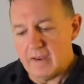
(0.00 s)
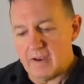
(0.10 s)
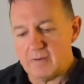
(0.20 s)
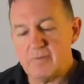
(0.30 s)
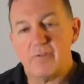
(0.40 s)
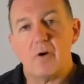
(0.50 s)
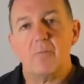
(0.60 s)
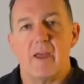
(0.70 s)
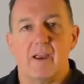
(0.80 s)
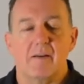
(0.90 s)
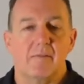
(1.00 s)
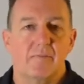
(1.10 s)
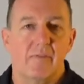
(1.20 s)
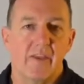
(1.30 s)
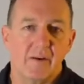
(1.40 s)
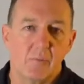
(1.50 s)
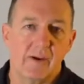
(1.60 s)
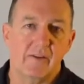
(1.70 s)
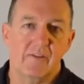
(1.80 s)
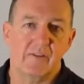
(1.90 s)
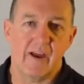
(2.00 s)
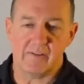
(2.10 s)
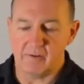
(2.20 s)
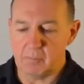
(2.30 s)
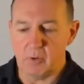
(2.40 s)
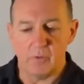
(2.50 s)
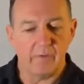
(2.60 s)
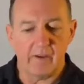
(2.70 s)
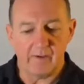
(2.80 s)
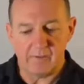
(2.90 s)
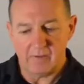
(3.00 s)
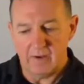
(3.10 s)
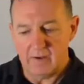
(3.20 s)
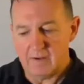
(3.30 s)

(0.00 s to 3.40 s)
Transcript: And from that, then we can start to put these